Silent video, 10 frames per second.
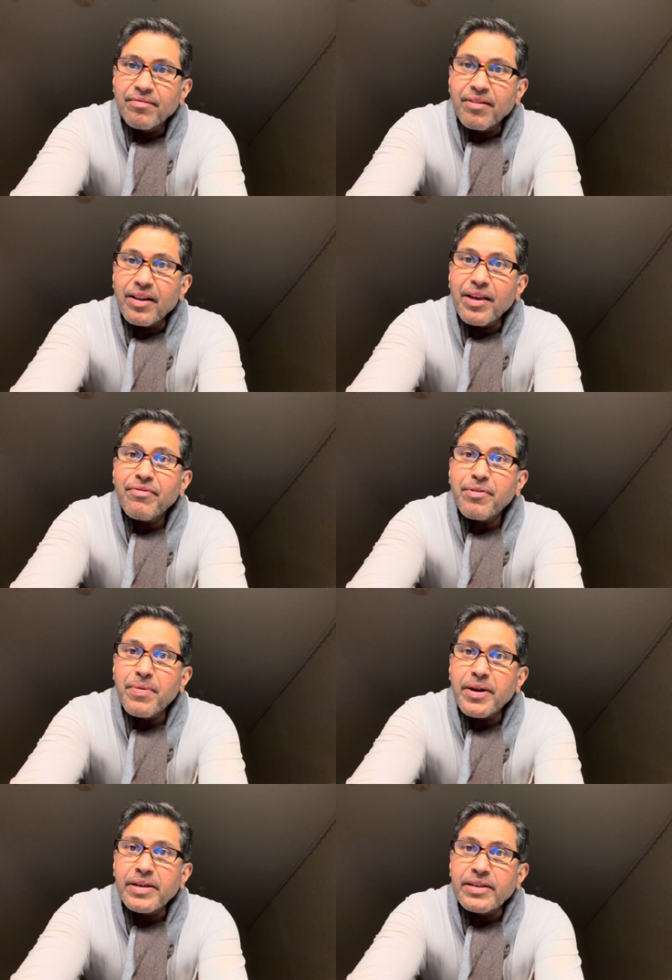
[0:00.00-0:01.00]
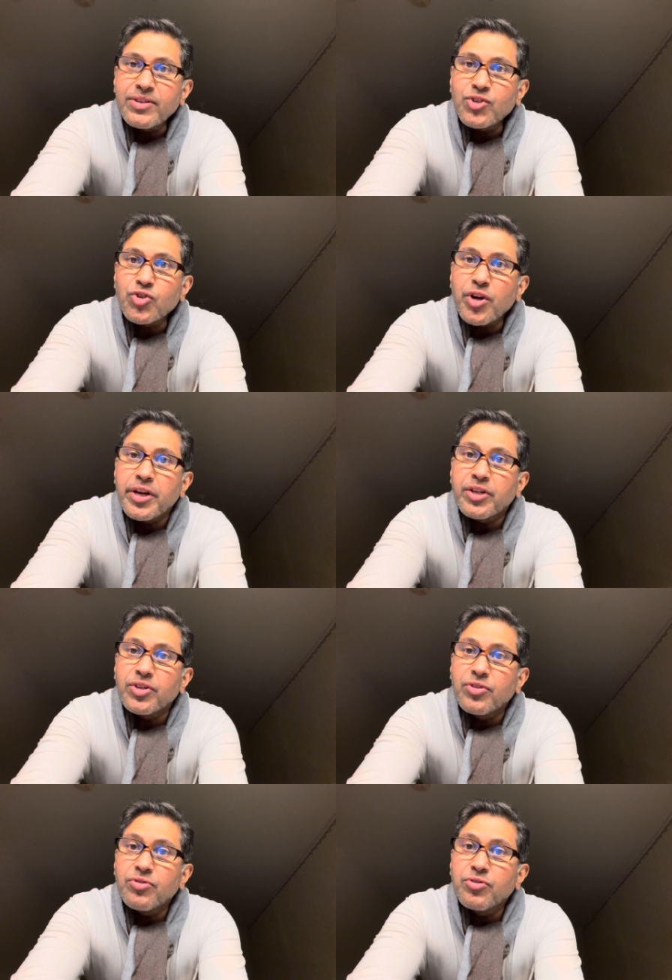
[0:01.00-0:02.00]
Well, everybody is trying to
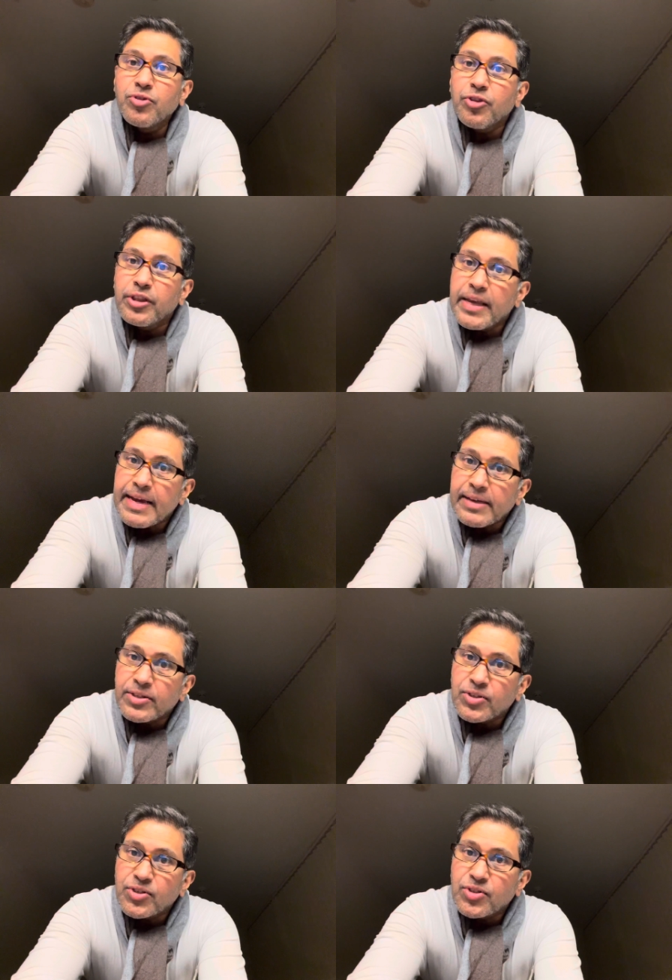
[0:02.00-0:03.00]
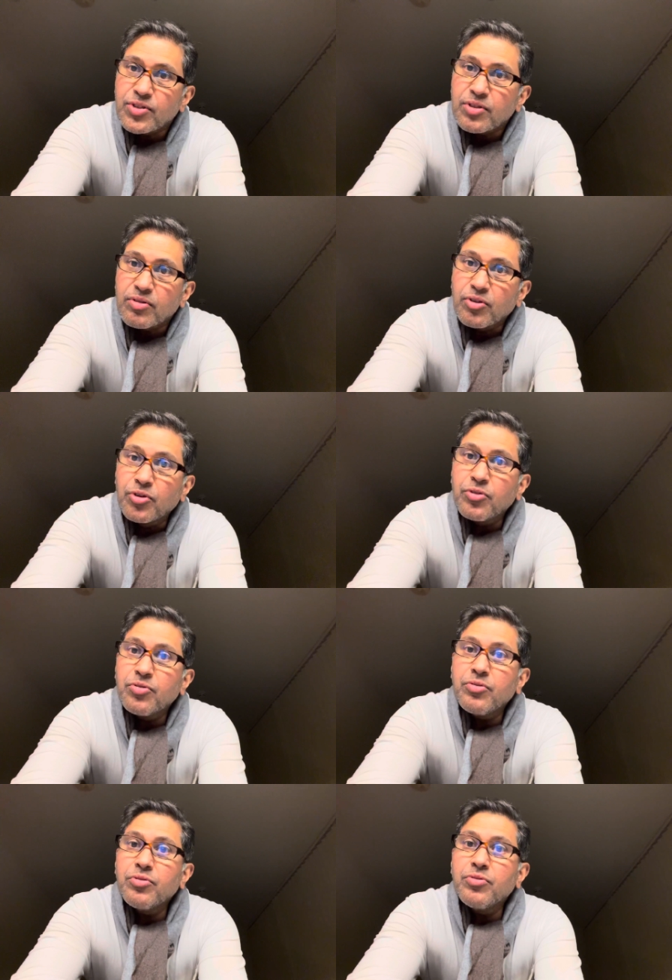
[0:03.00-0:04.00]
do good things.
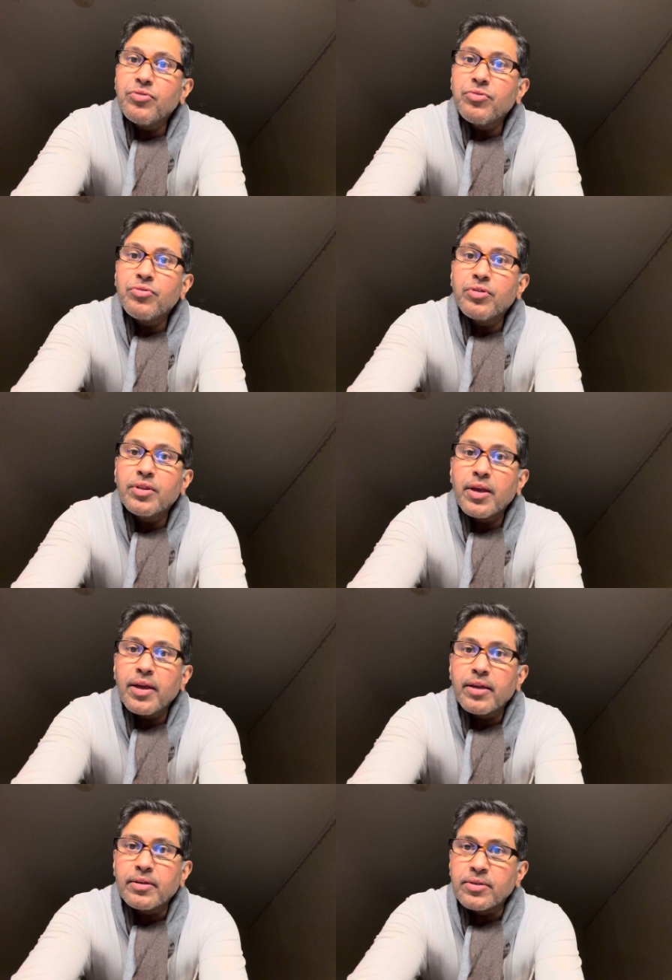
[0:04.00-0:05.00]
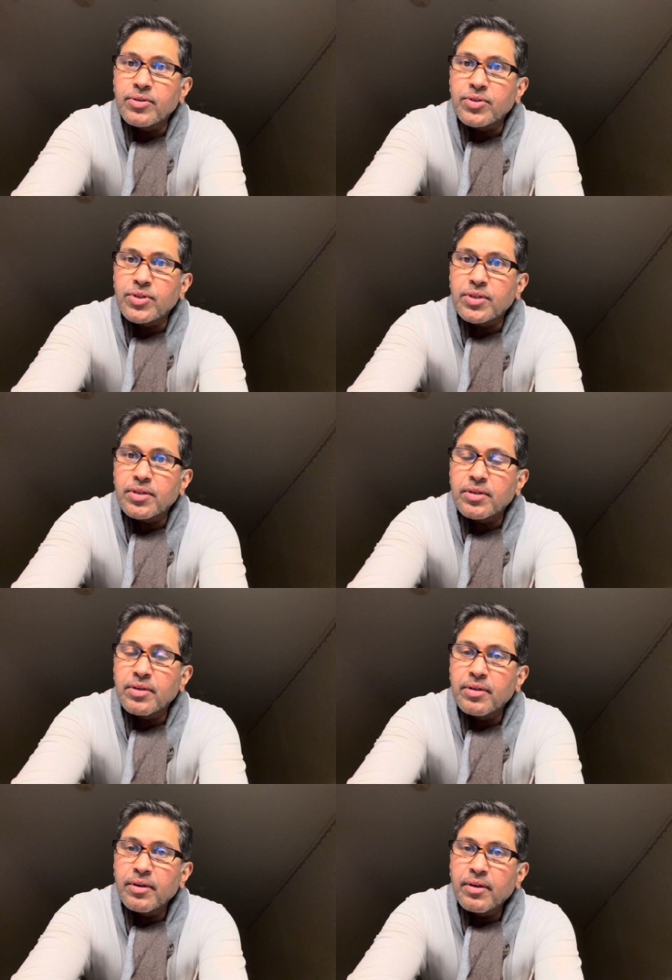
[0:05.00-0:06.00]
Good things
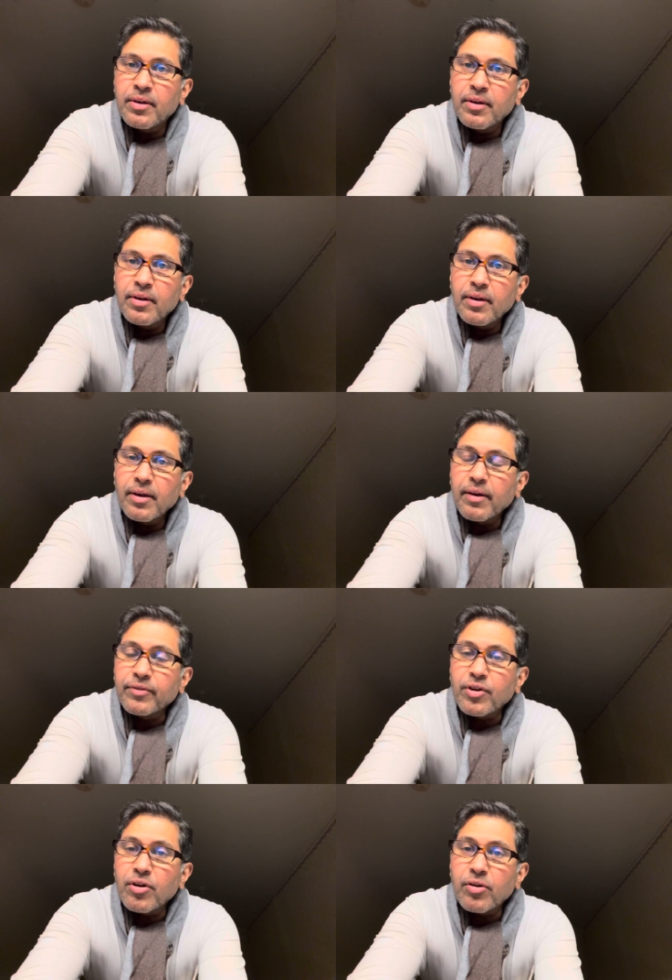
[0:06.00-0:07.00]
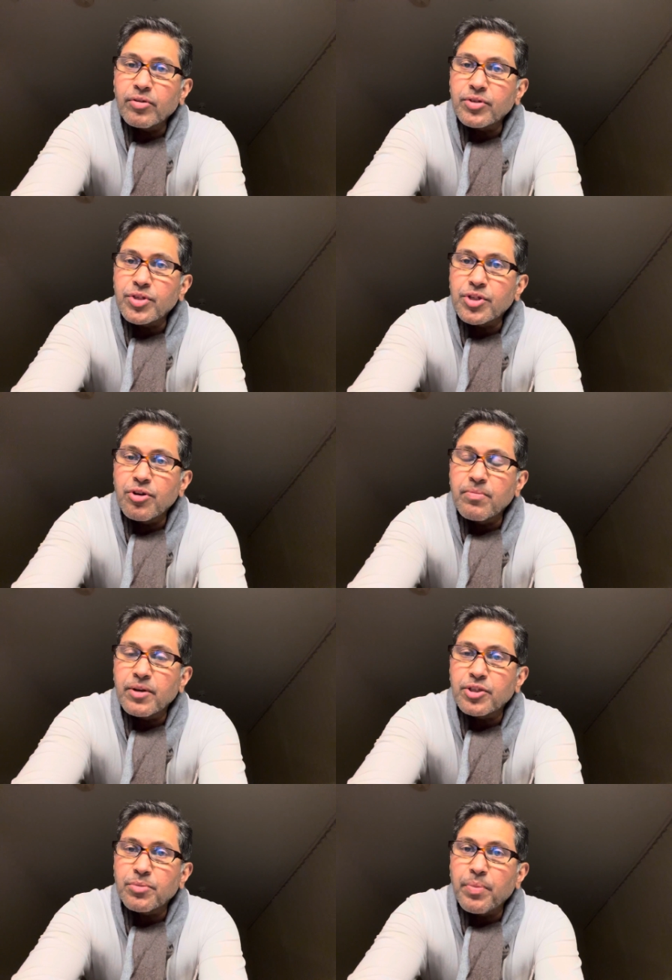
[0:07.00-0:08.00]
have caused so
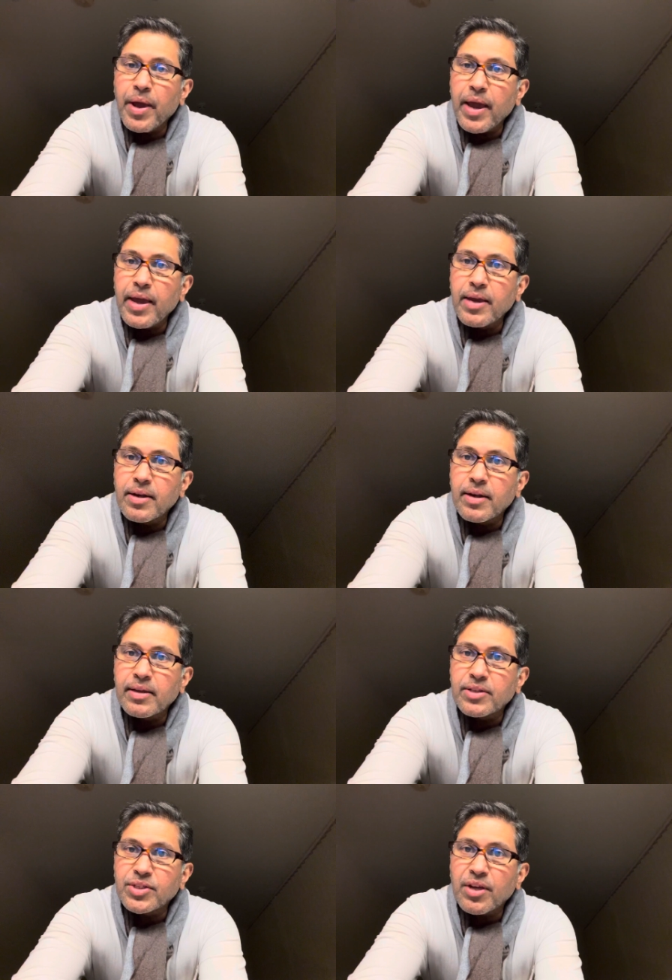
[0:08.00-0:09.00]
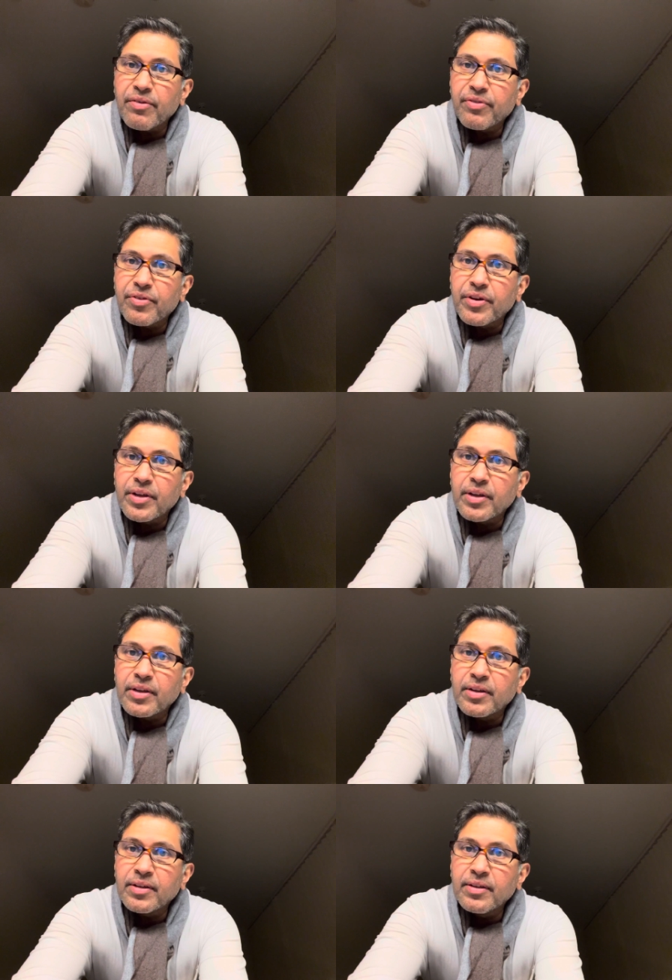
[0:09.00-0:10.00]
much pain and suffering
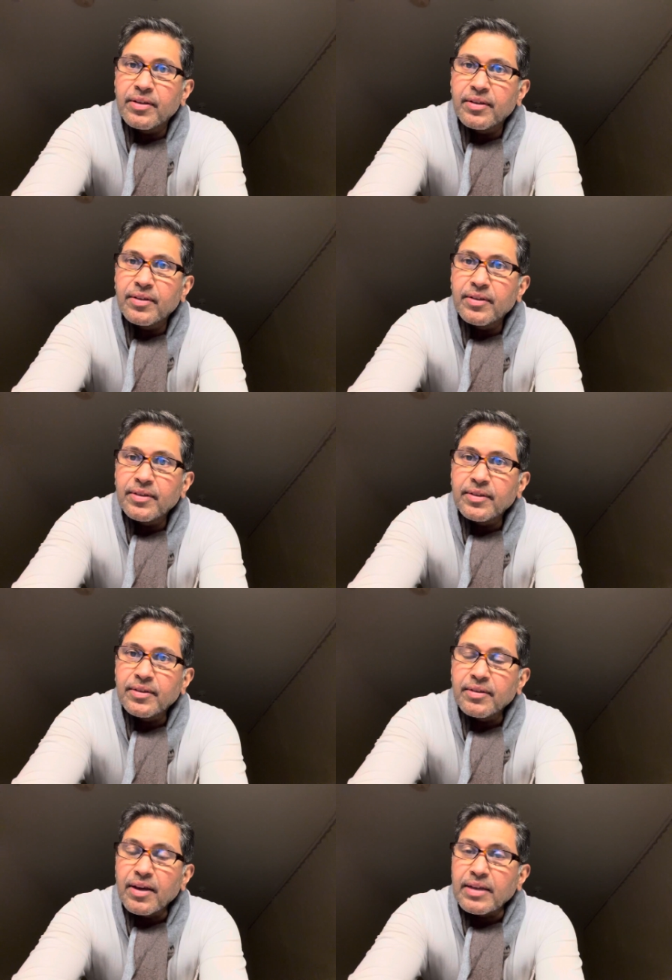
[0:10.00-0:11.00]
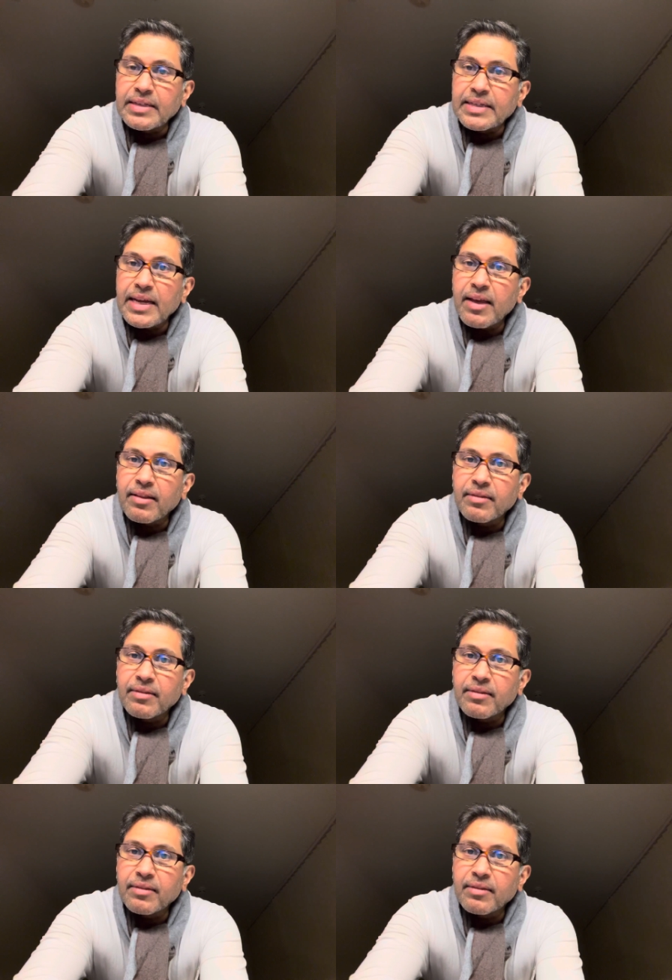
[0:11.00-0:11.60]
and death.